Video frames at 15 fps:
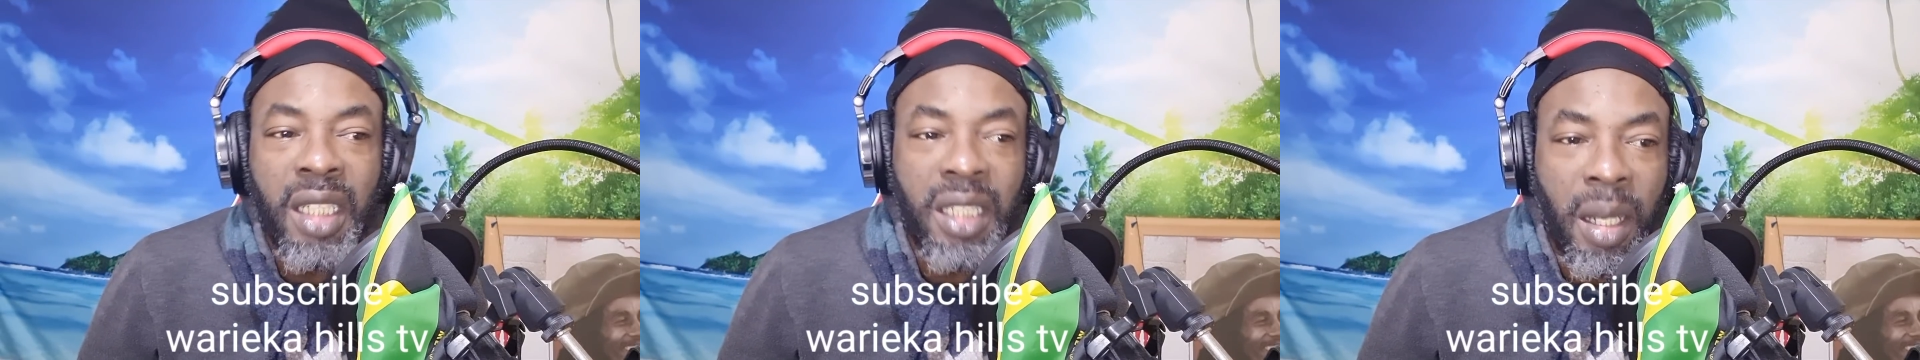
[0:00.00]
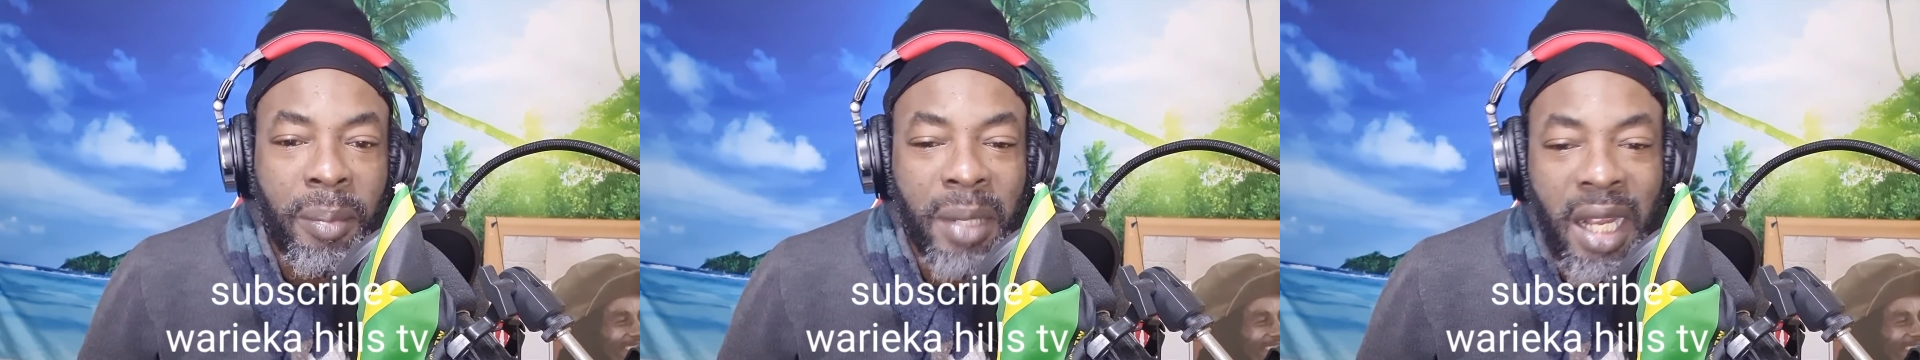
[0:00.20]

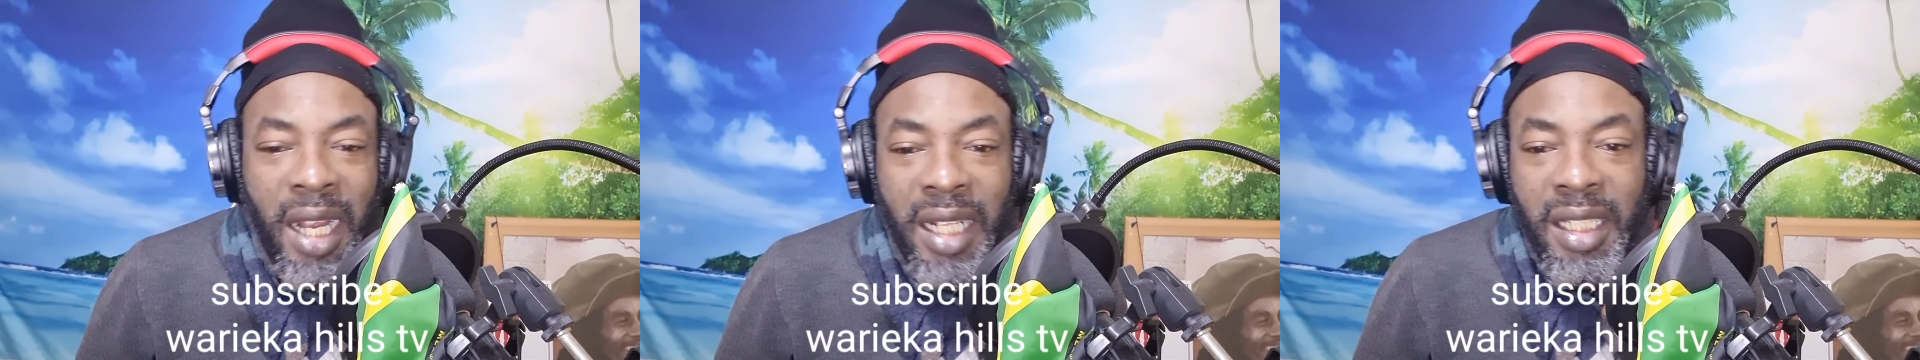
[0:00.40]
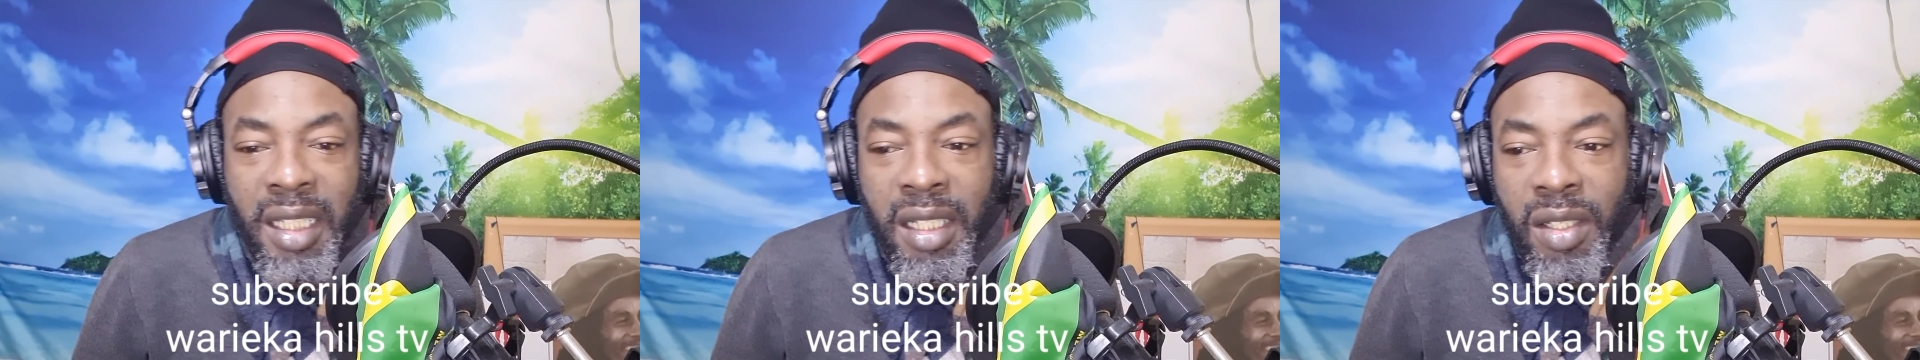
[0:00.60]
top
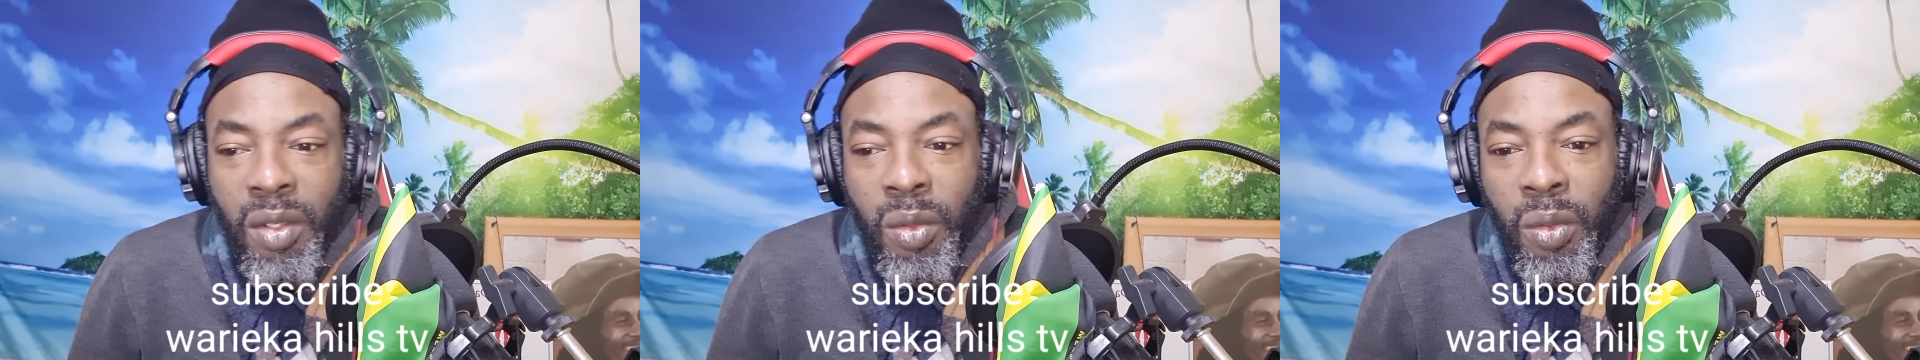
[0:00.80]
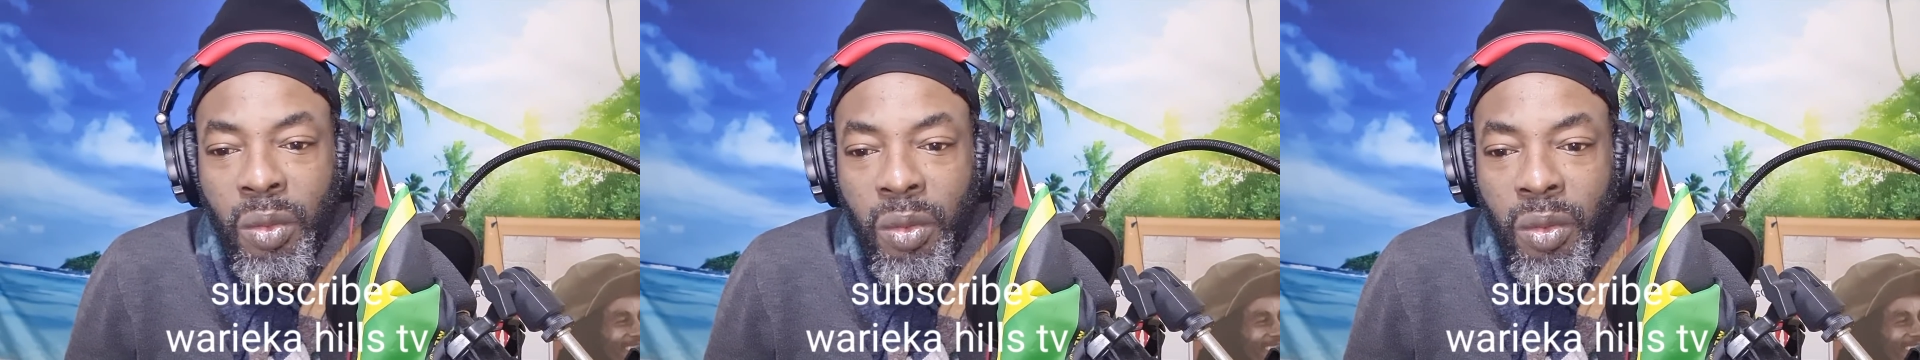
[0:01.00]
artists
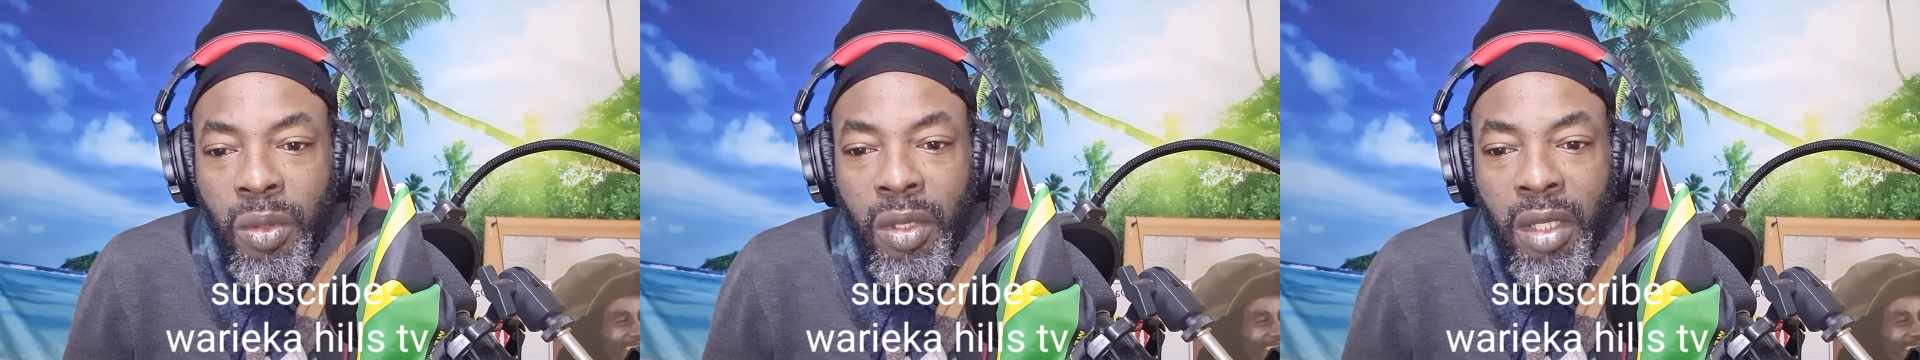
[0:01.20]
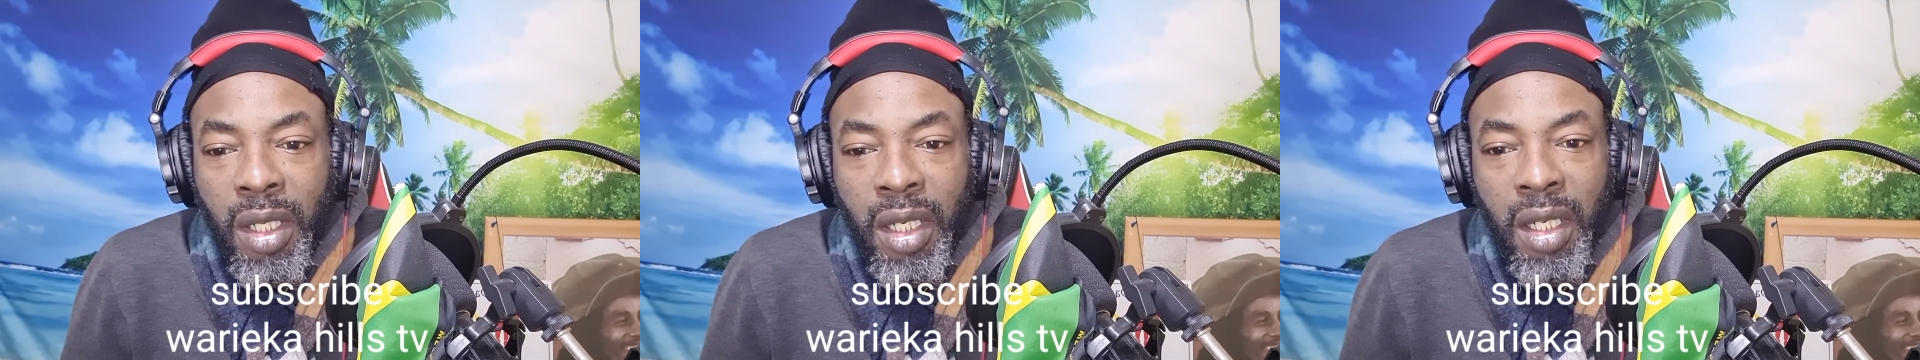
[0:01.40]
who